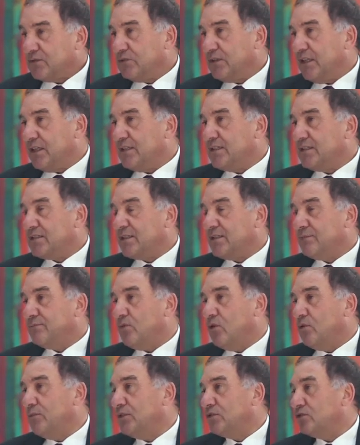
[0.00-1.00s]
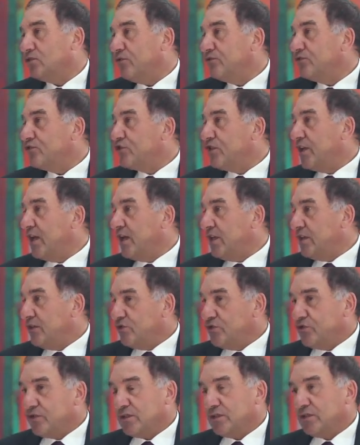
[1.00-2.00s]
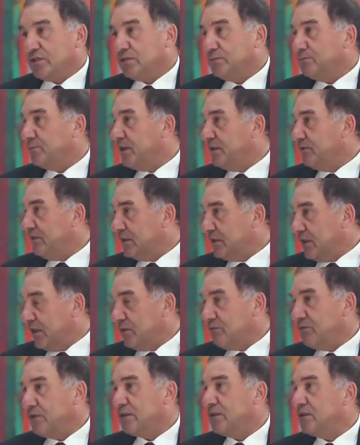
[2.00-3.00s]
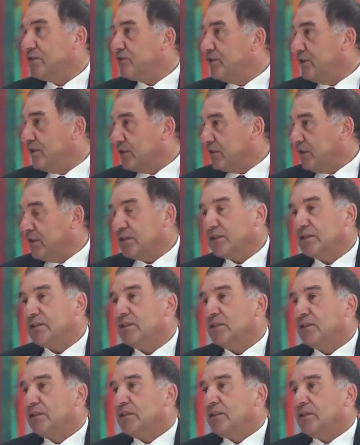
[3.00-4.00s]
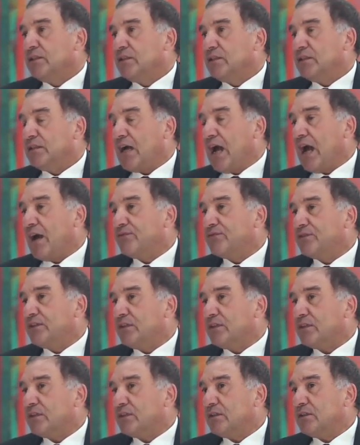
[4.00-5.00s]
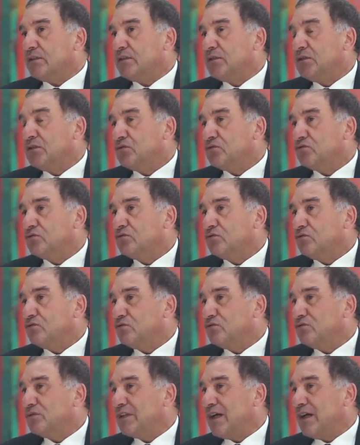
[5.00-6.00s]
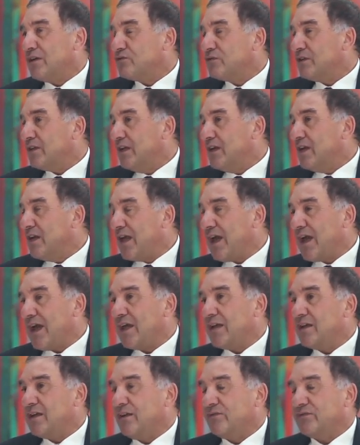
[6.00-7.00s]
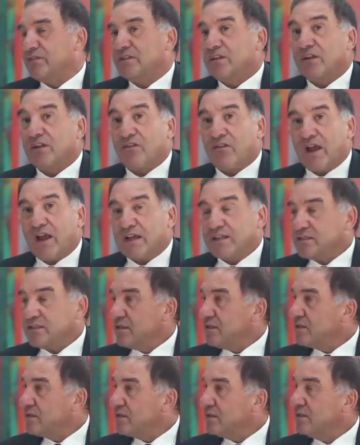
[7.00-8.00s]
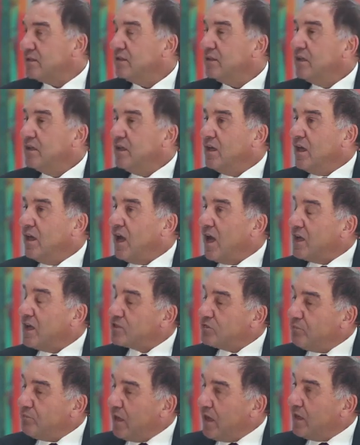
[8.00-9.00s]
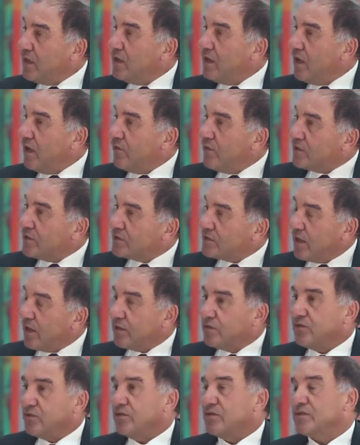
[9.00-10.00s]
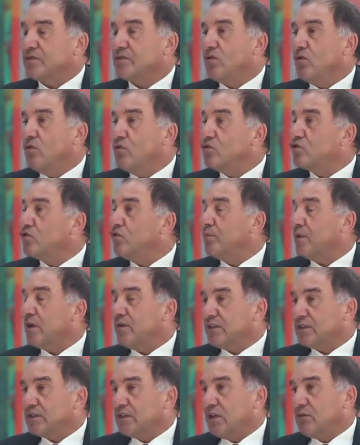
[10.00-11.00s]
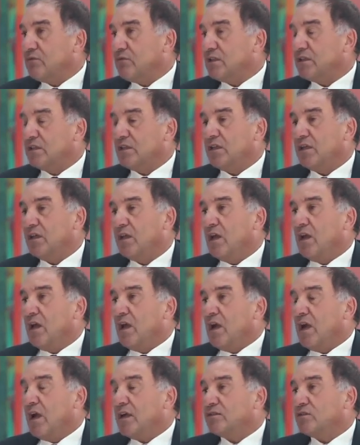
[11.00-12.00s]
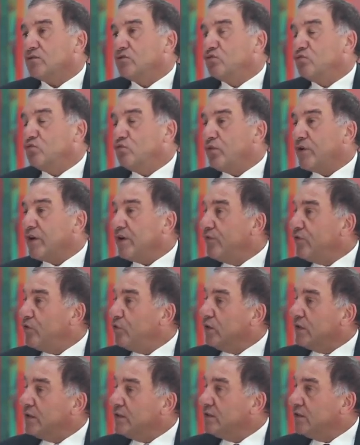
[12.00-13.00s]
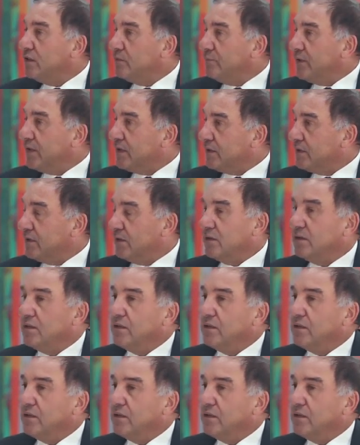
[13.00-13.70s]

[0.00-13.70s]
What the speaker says: Today is a moment of change in private equity, certainly. After 2009, after the crisis, as many other sectors, also private equity had to review a little bit